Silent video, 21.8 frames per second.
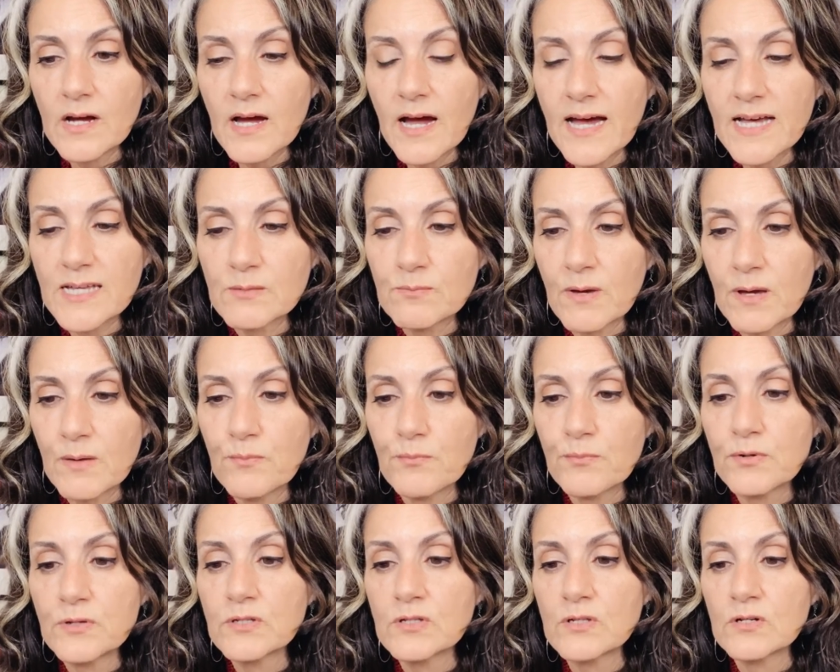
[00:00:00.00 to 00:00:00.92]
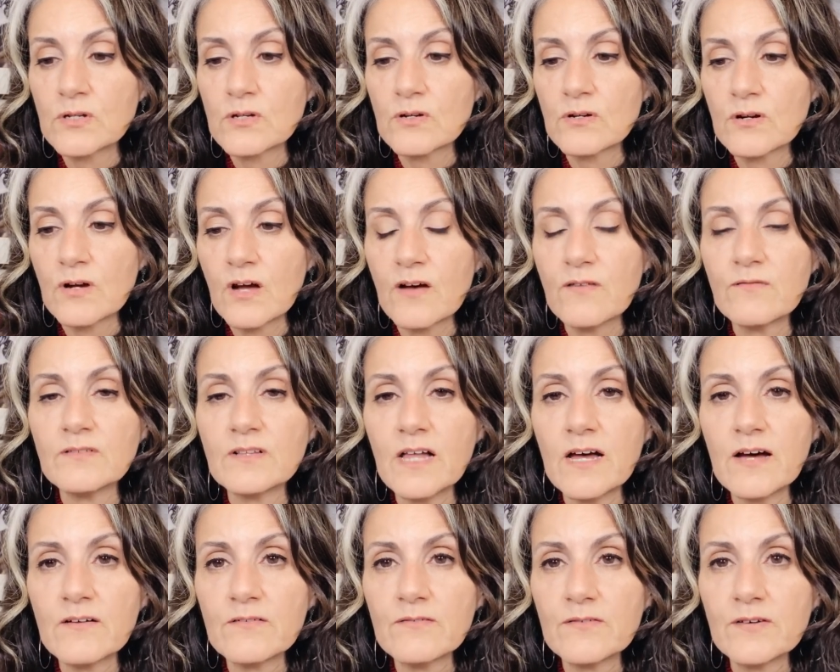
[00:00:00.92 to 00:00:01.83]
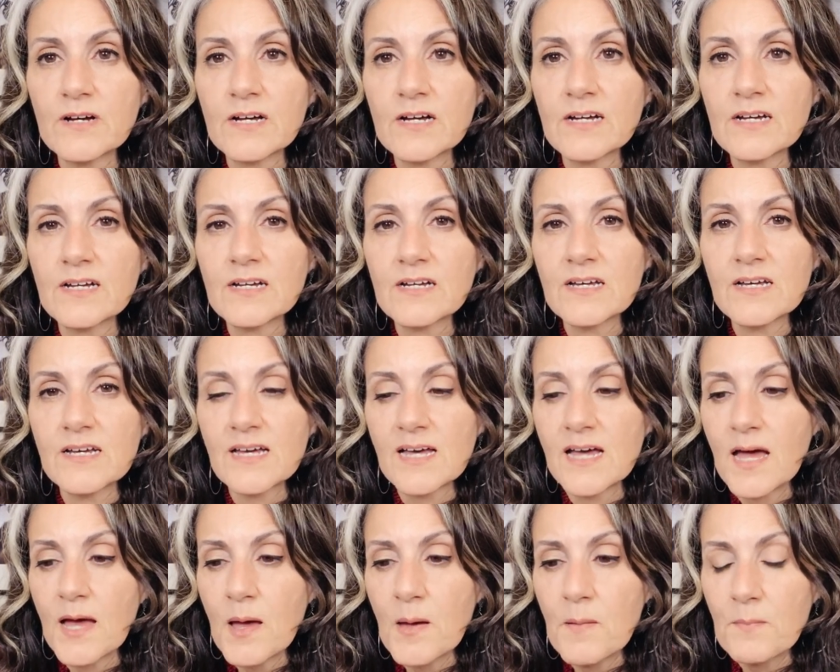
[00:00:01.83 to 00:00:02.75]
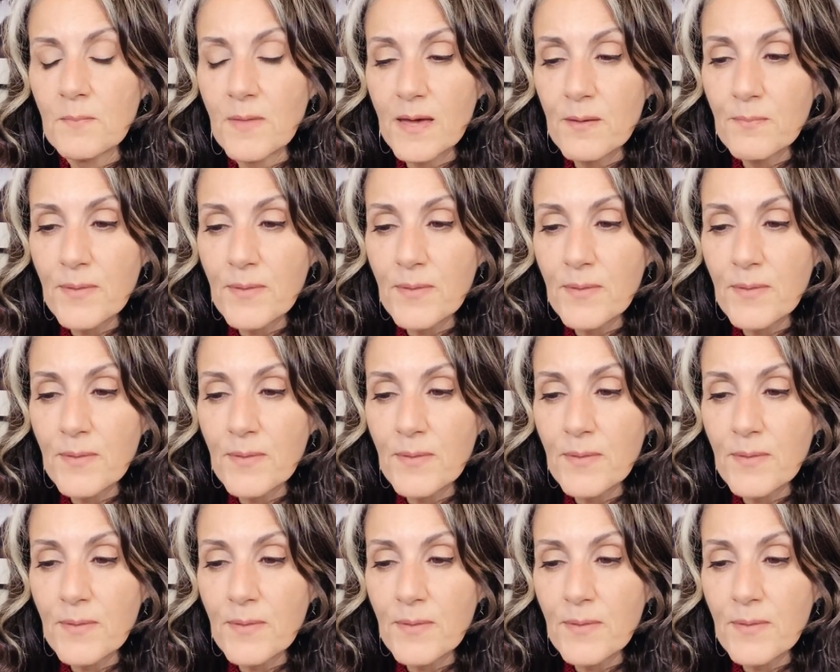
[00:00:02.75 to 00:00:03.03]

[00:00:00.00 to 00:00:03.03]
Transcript: as my prisoner of love. My